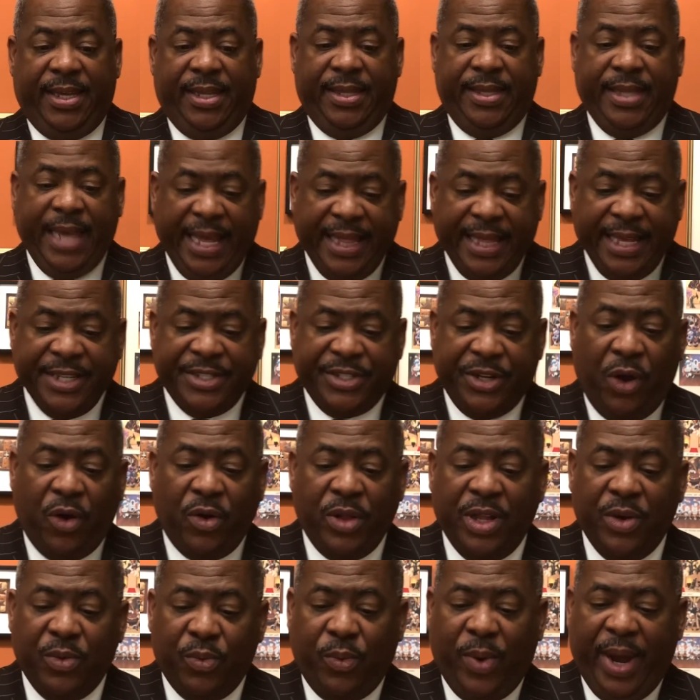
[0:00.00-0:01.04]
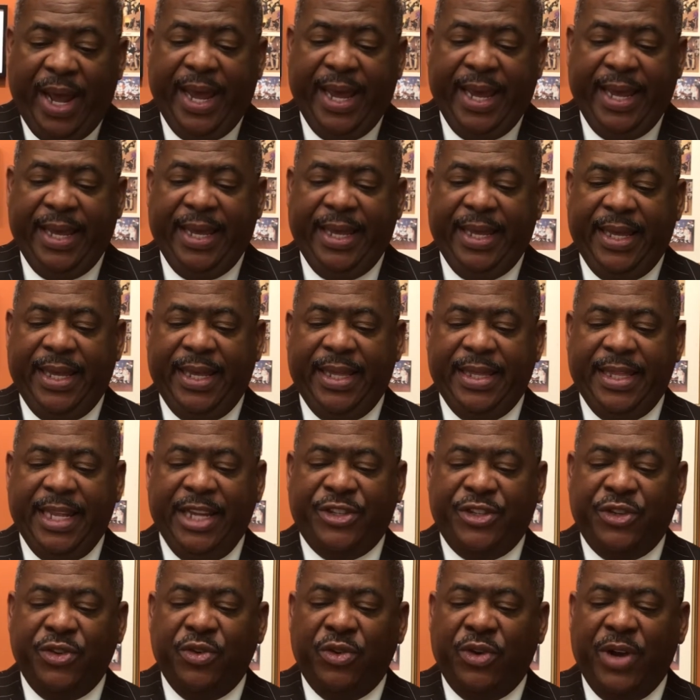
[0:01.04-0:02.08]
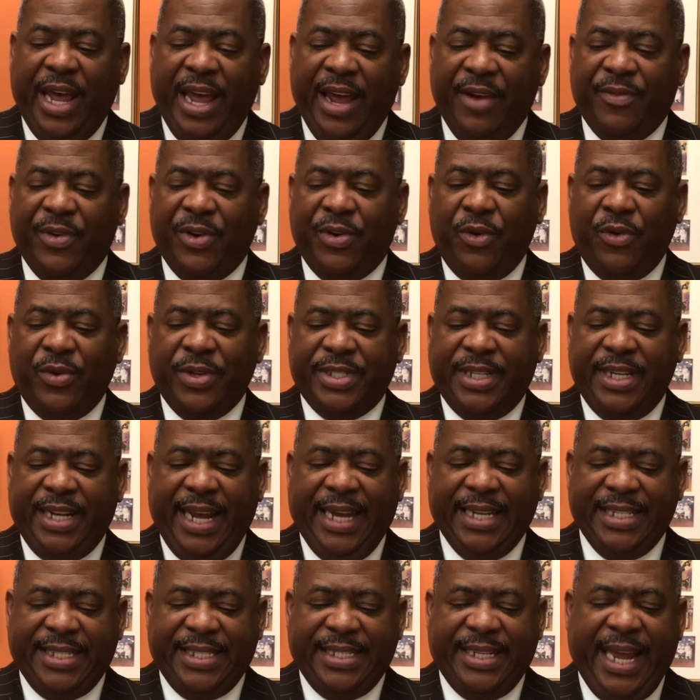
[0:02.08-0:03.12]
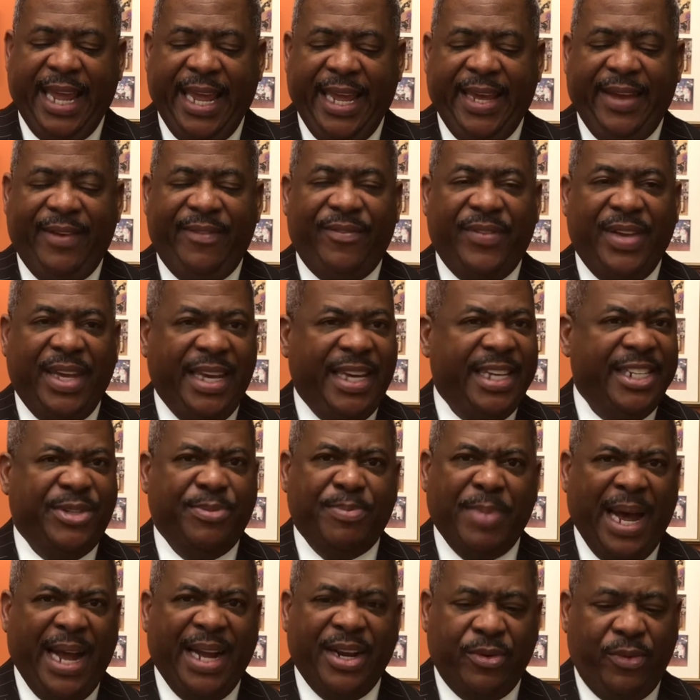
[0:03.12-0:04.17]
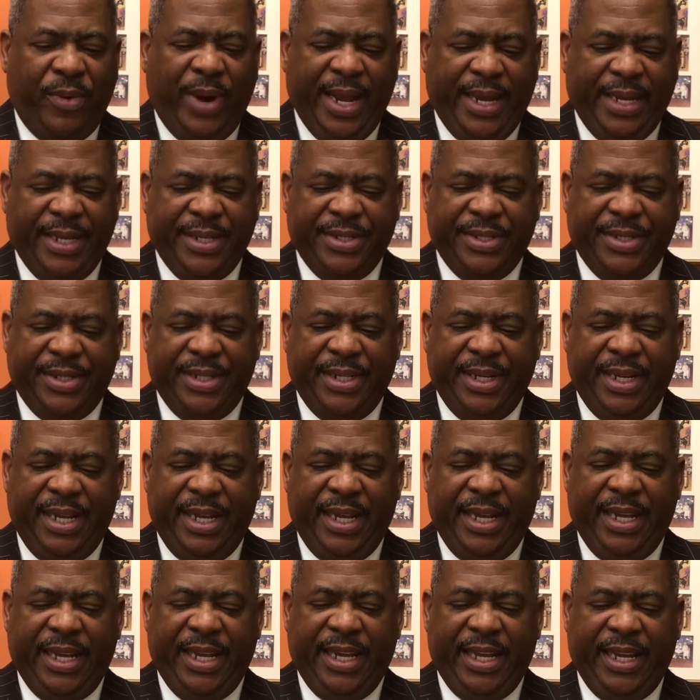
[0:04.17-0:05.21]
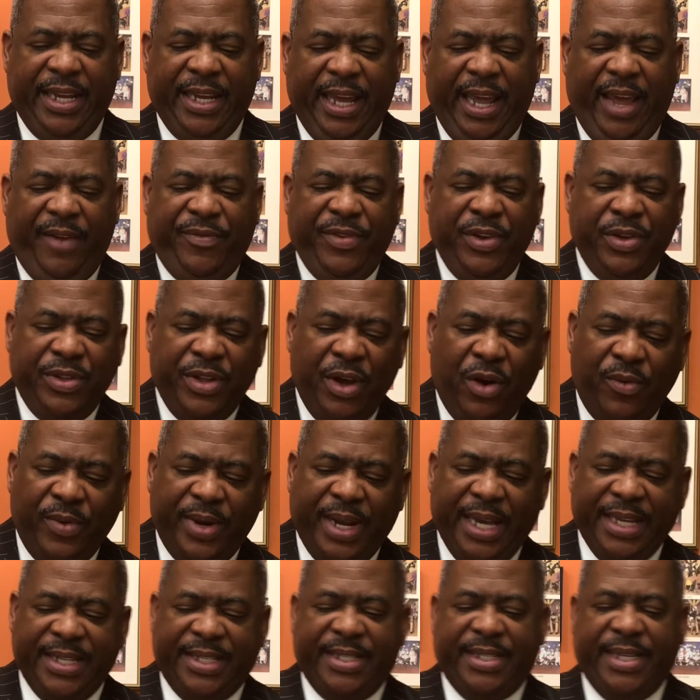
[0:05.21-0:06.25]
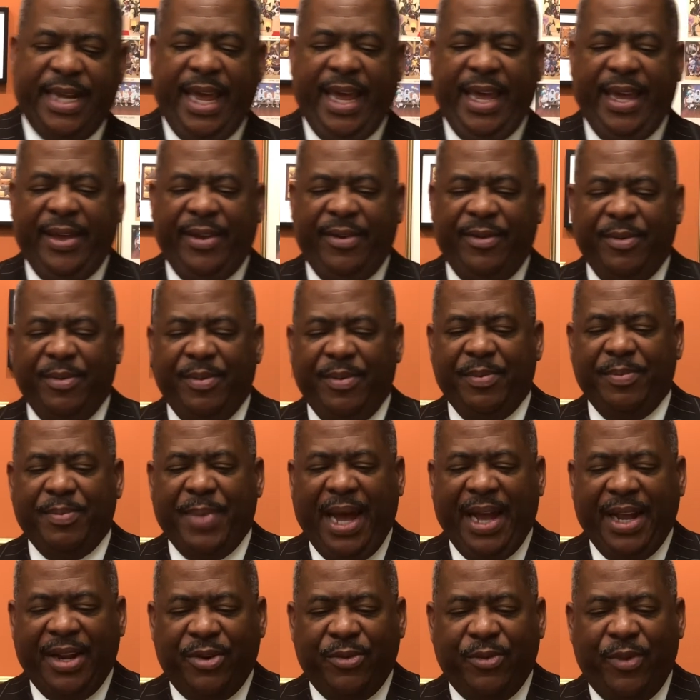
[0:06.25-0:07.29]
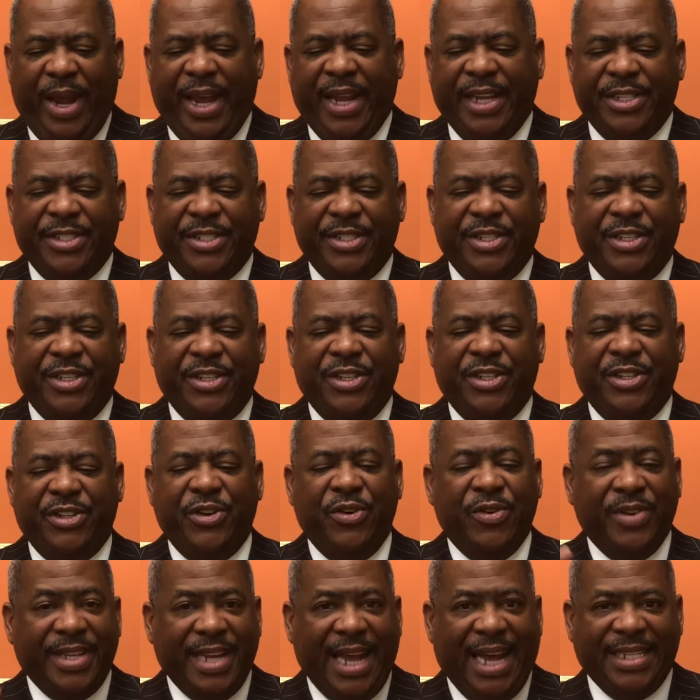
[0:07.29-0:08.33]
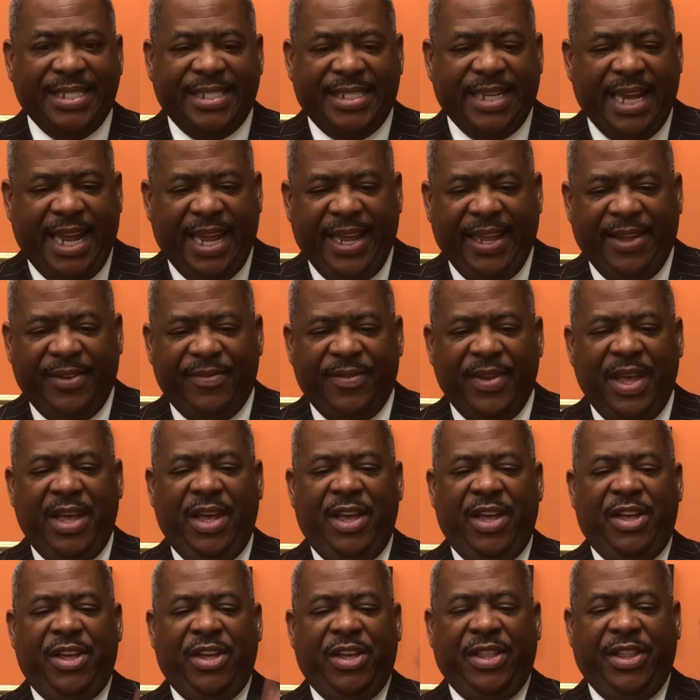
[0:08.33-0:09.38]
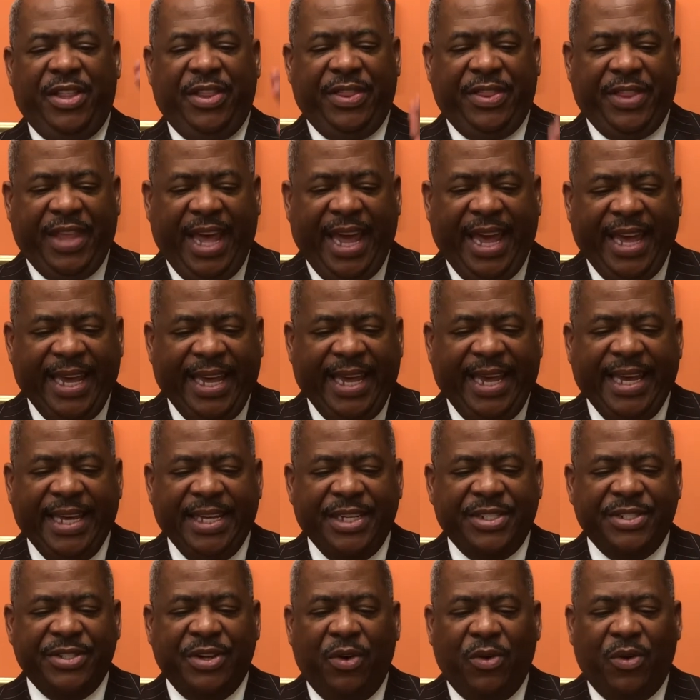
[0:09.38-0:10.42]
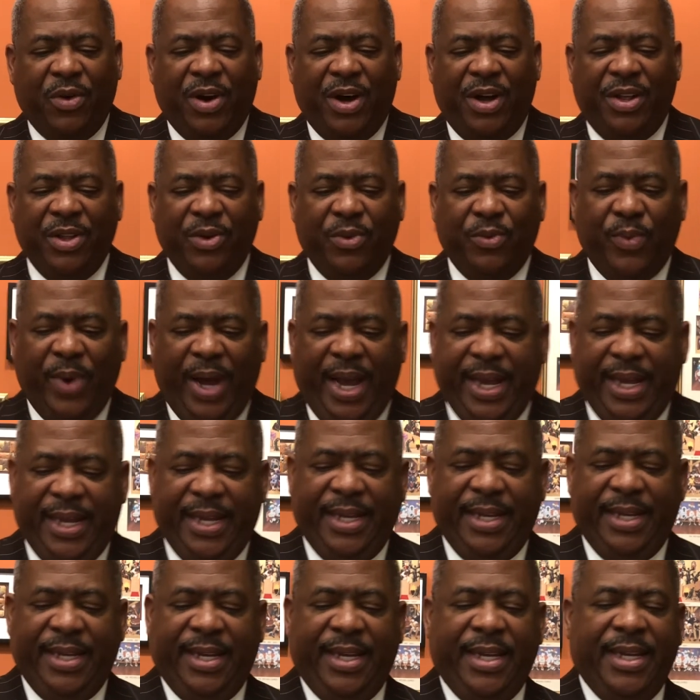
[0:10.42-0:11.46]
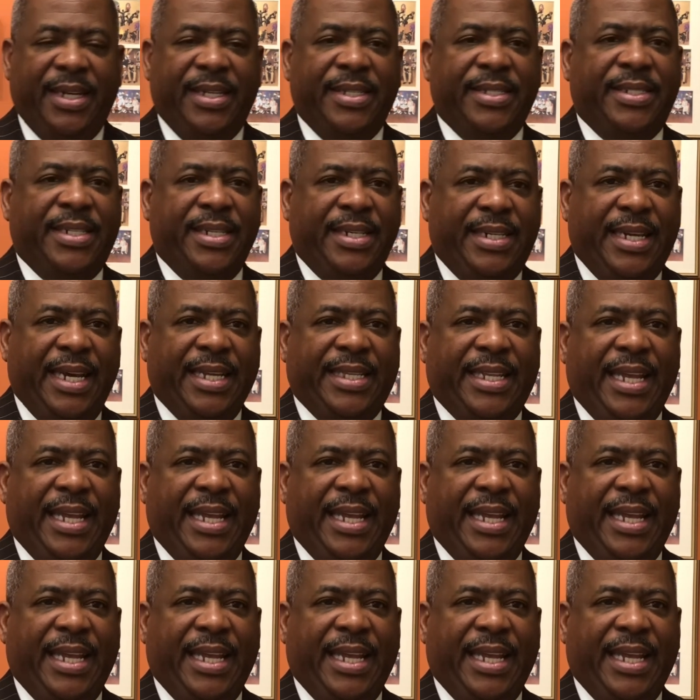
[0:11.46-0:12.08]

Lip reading: That is the only way that you're ever going to get saved is by grace. If you don't get saved by grace, you're not saved. There is no other way to get